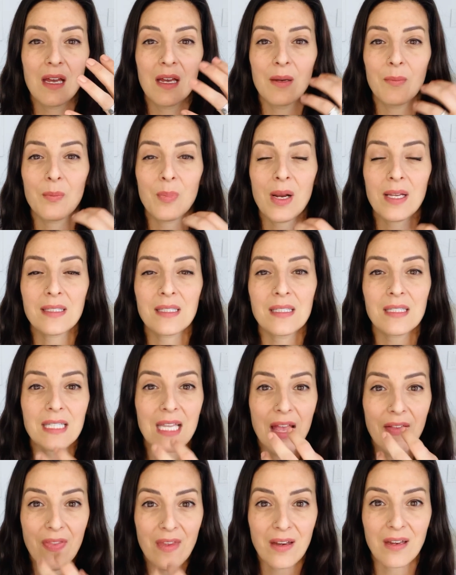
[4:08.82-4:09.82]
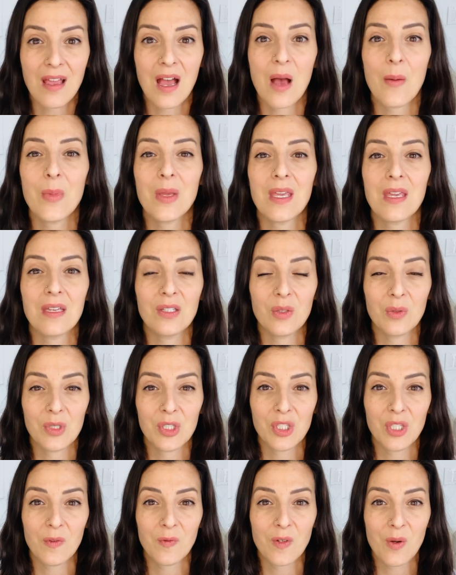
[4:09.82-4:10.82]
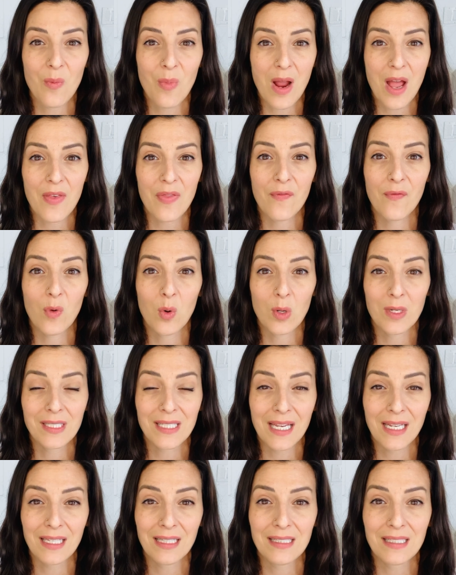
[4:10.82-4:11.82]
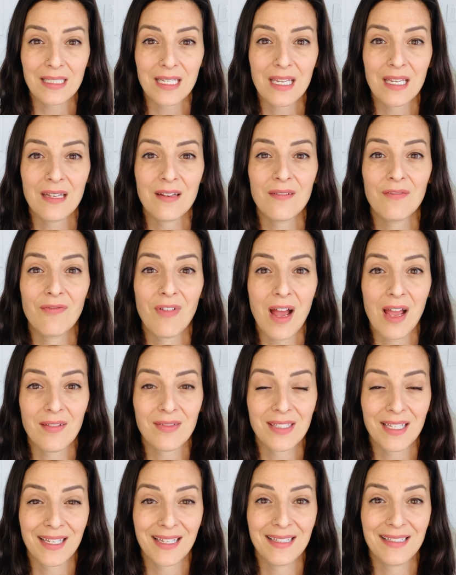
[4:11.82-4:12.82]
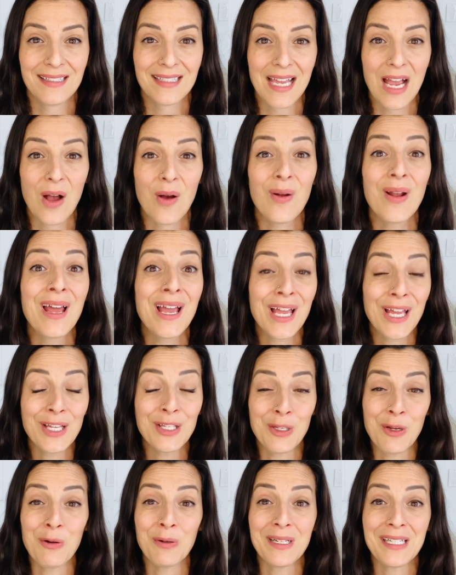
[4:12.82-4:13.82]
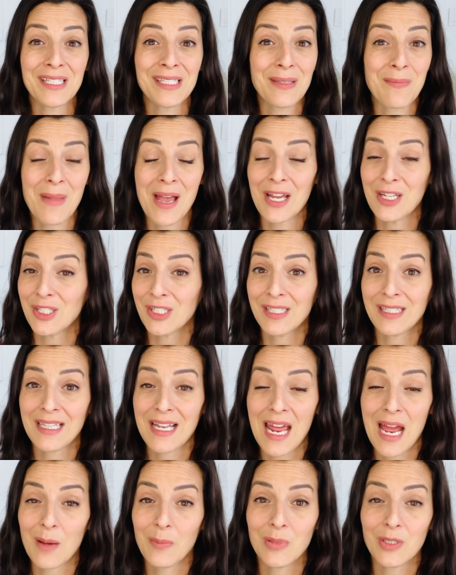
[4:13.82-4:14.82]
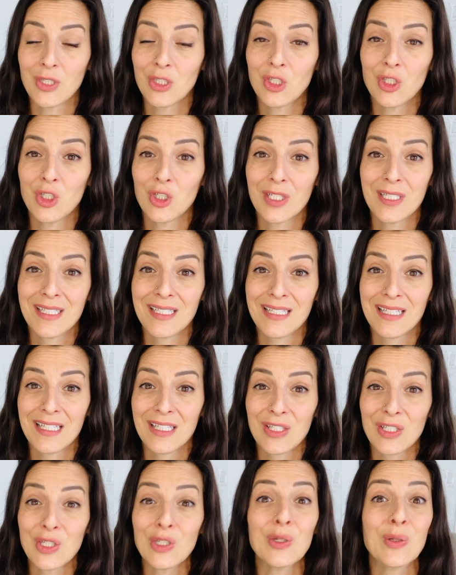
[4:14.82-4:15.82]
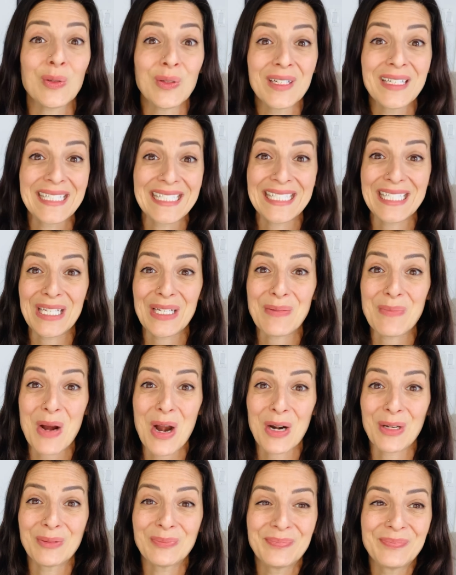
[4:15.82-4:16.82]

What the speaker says: presence, and then coming into a shifted breath, 4 seconds in, 5 seconds out. Notice the magic that happens just in these 2. See you tomorrow.